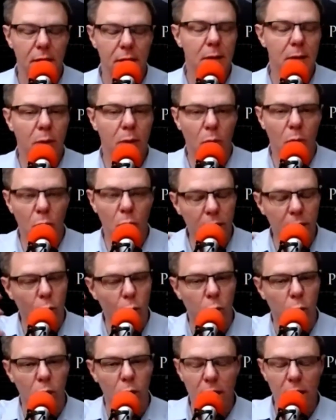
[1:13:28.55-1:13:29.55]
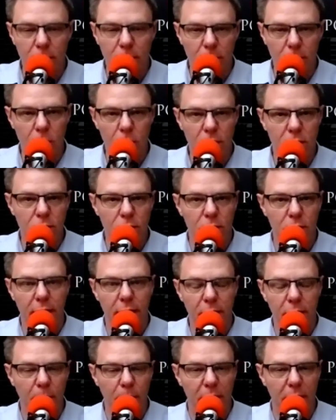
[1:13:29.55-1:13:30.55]
But really, we're not doing this for death
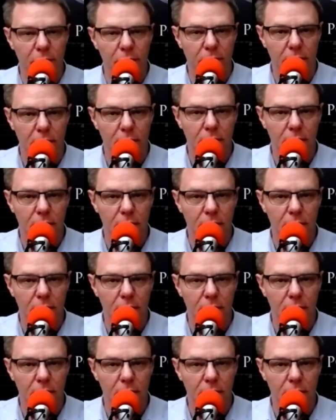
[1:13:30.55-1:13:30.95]
benefit.